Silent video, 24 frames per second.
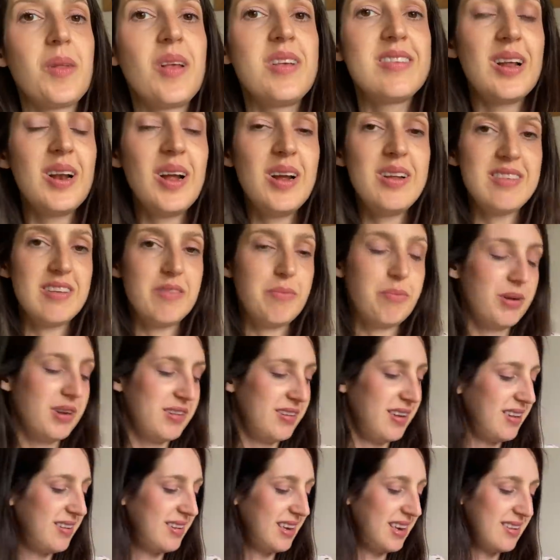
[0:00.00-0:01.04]
So loads of
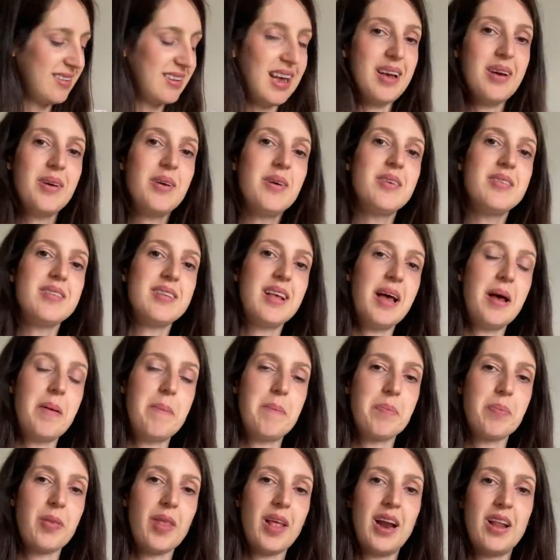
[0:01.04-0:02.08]
pretty details
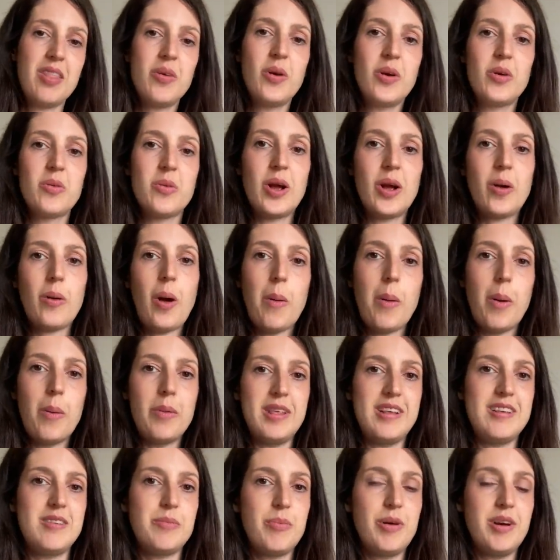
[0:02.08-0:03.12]
um, and I thought it would work quite well with
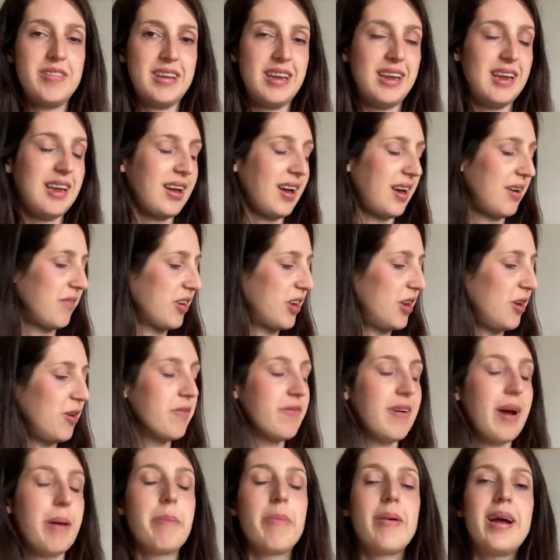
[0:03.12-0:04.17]
this pretty kind of cute
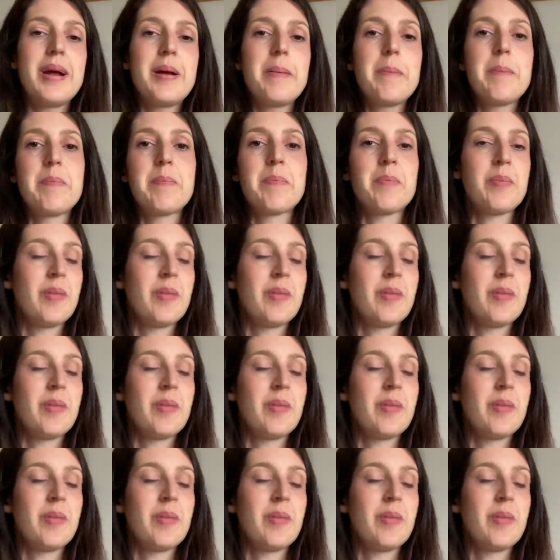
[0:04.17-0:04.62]
fabric.